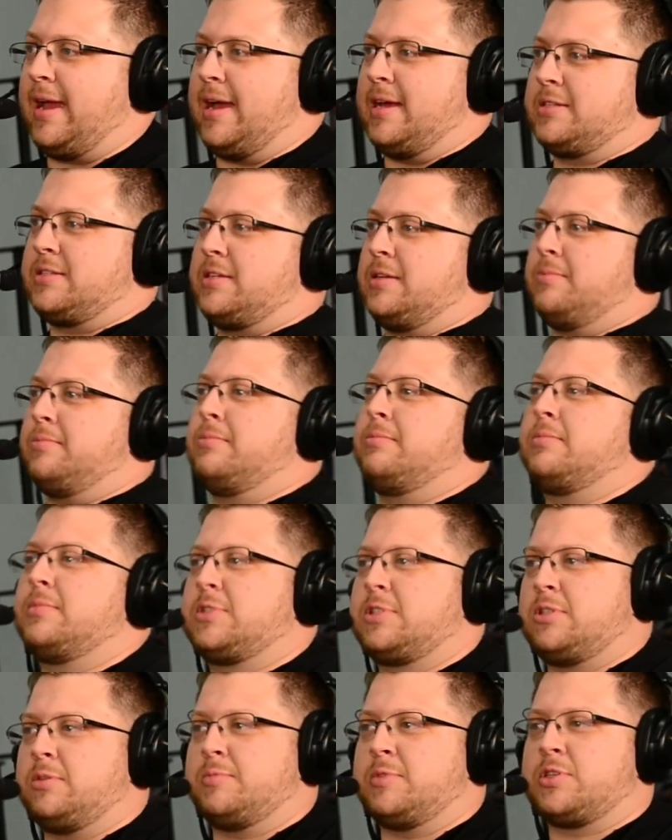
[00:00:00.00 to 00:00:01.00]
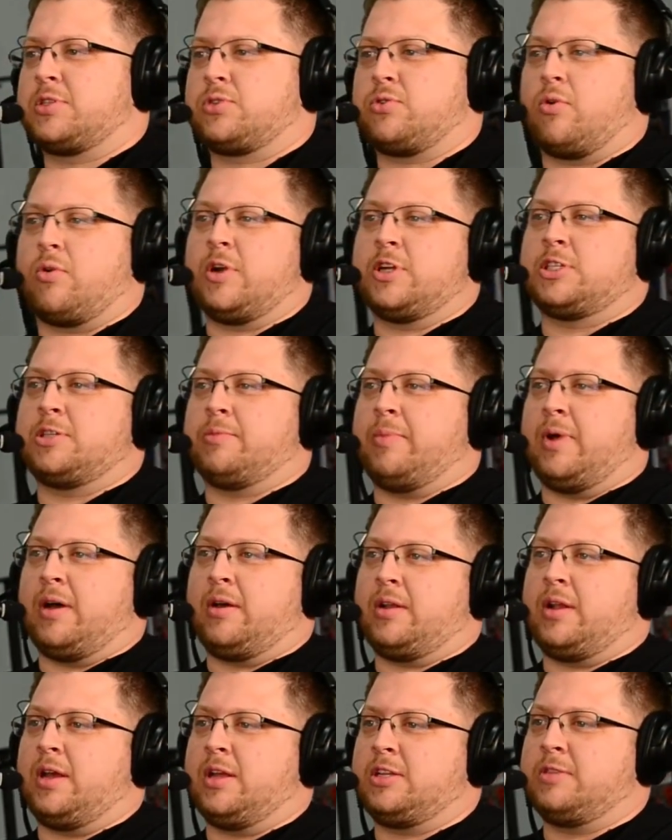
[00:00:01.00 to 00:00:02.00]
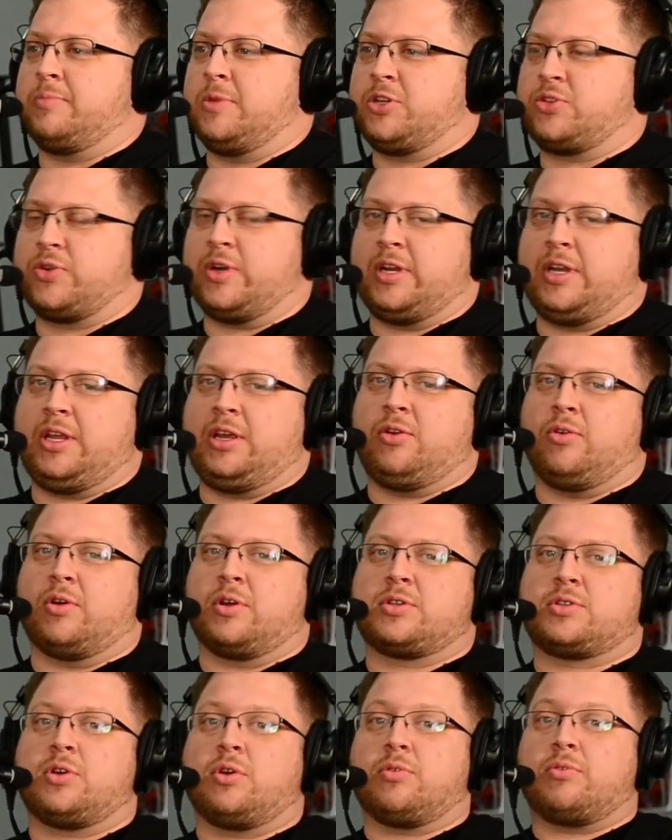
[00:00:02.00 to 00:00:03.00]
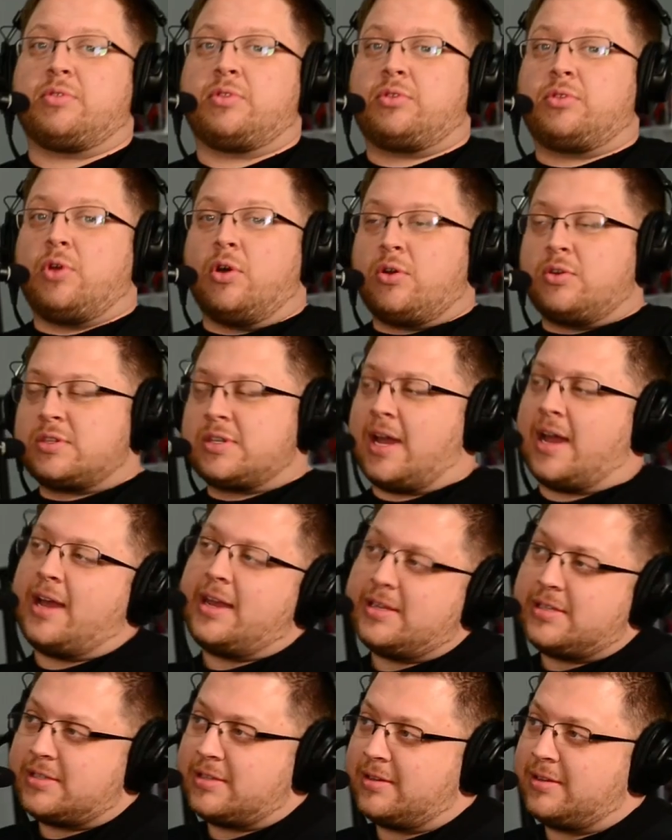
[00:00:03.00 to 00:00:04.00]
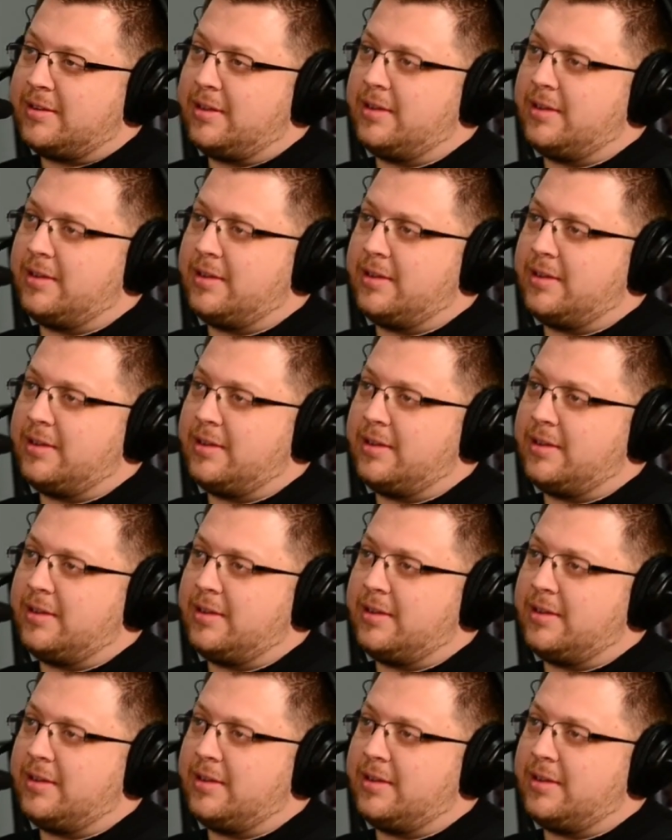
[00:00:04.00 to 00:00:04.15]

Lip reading: of asked him some of the stories about Dimitri and Igor. So those guys,